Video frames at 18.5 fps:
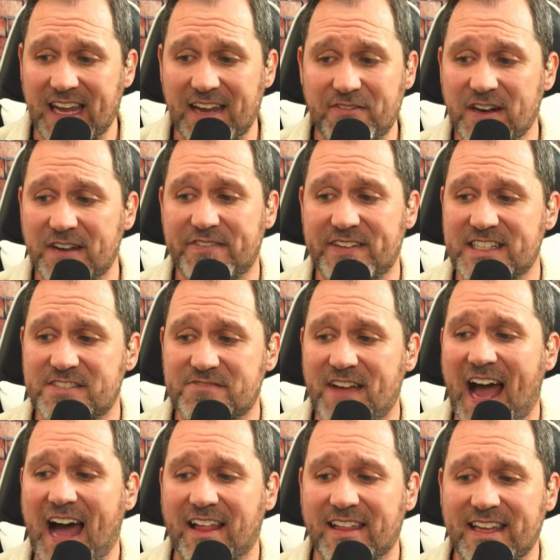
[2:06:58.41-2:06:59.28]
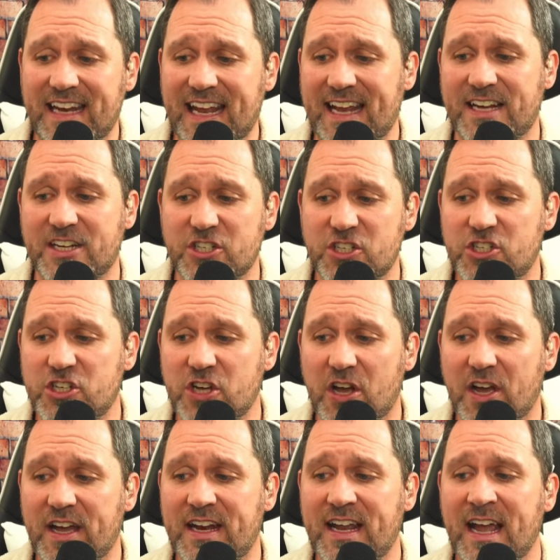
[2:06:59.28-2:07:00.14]
even if it's valid and it
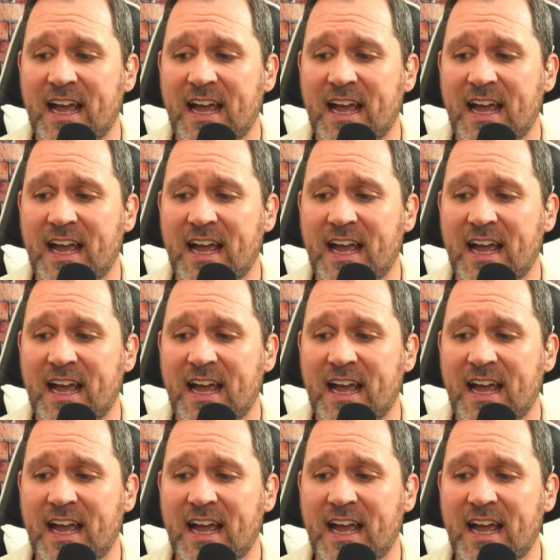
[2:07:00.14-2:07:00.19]
should.